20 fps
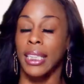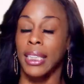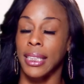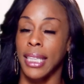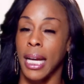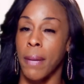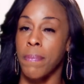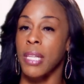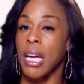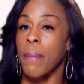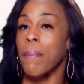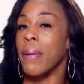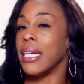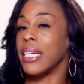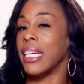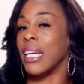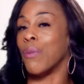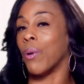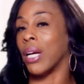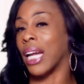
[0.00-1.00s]
stepped up
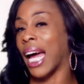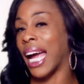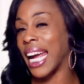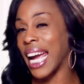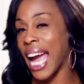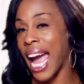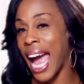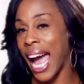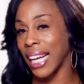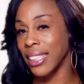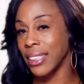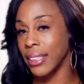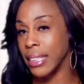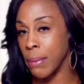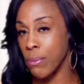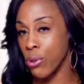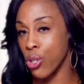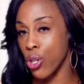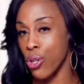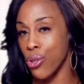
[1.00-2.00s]
and did what I asked them to